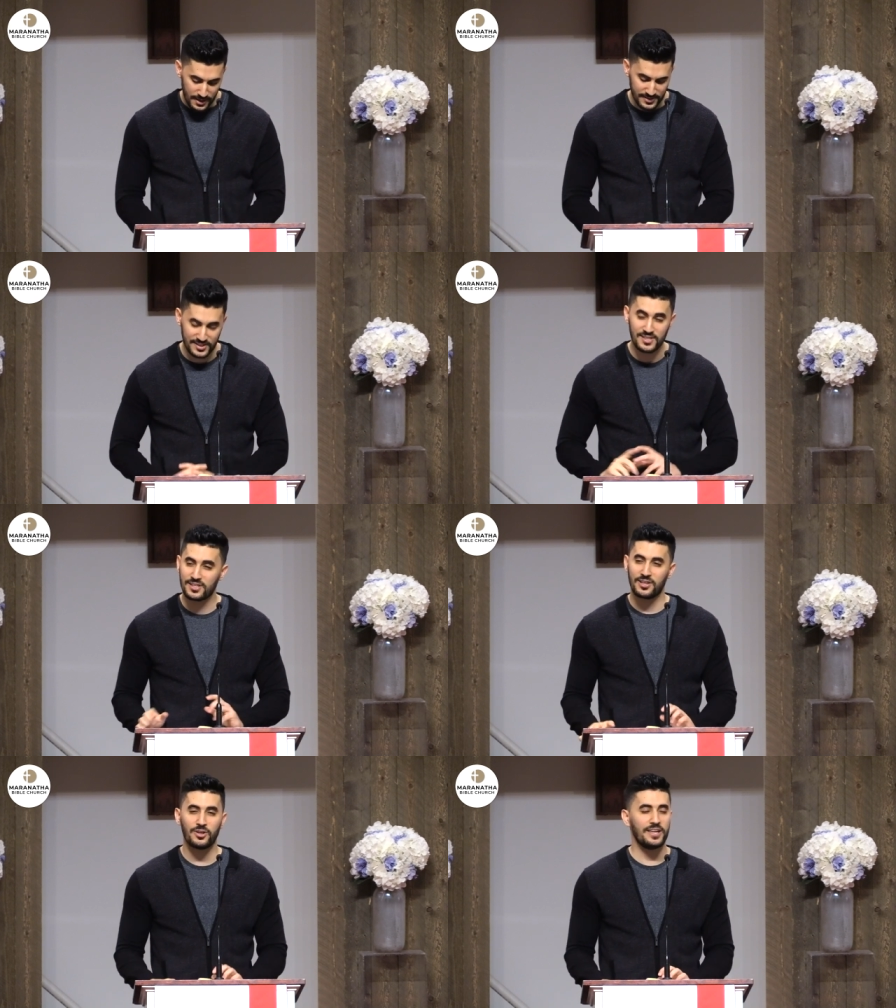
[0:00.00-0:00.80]
It
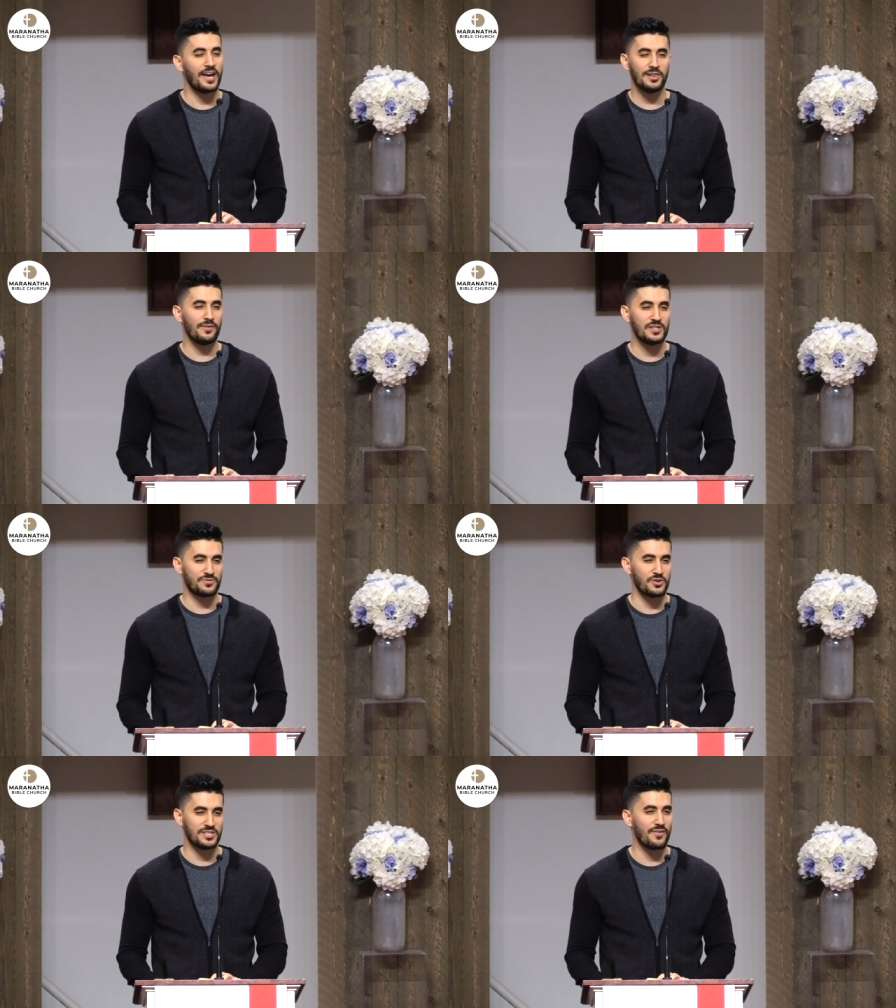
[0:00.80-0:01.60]
says clearly, and I love
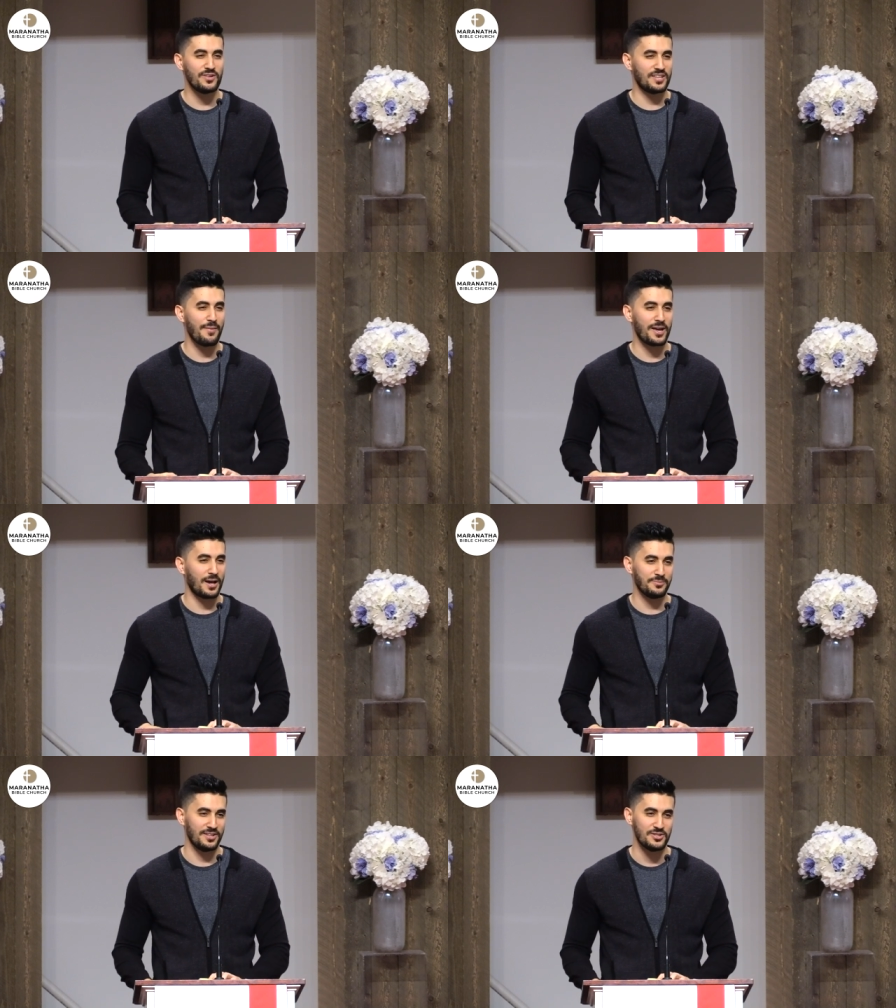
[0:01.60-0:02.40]
this verse. Every time I
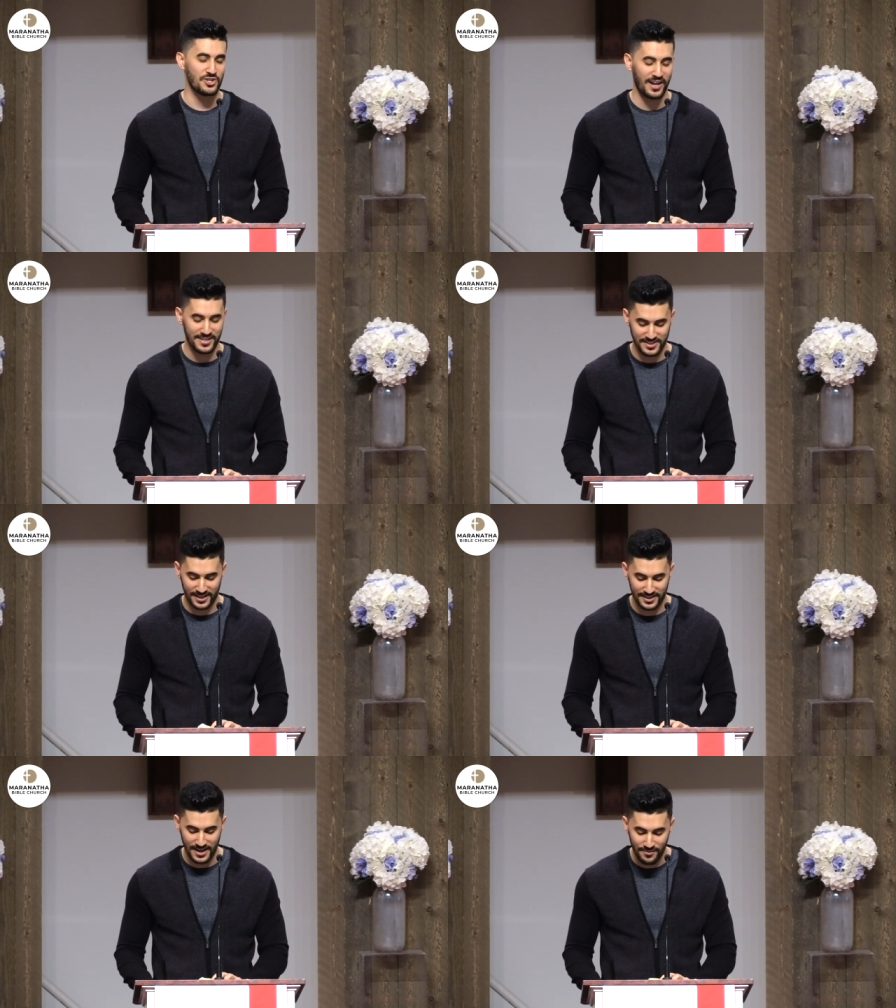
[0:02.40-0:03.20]
come to the Giants, I
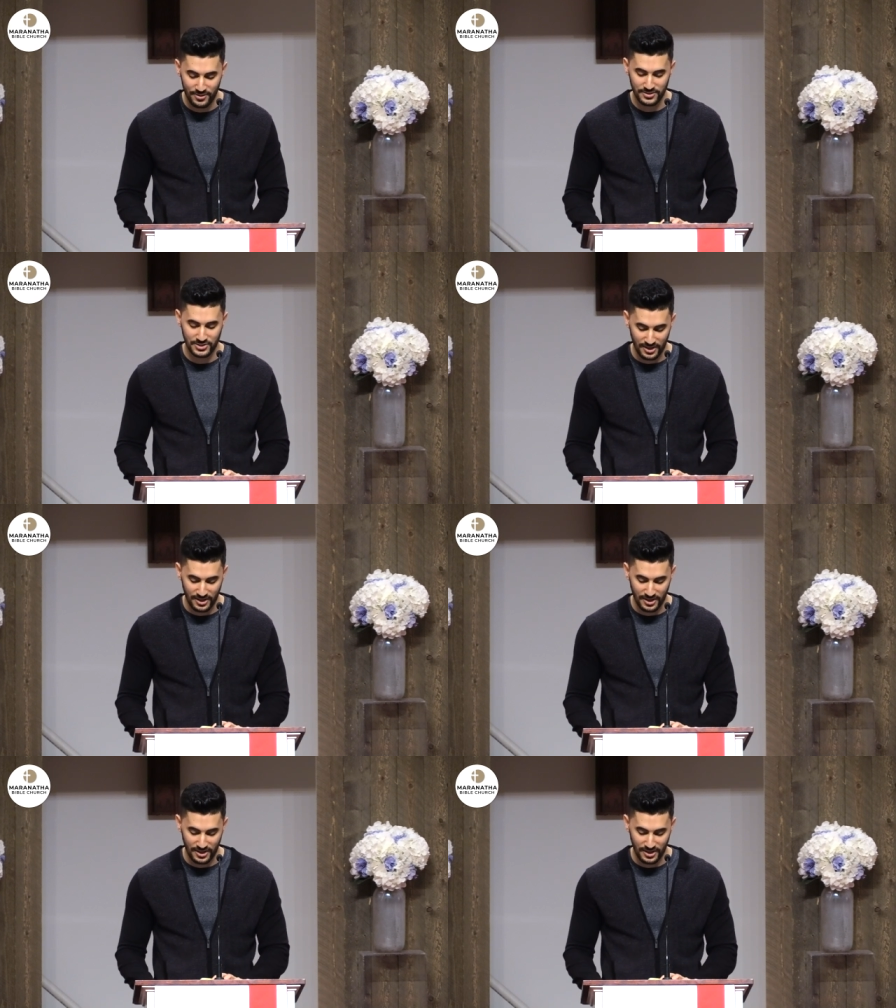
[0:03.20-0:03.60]
can never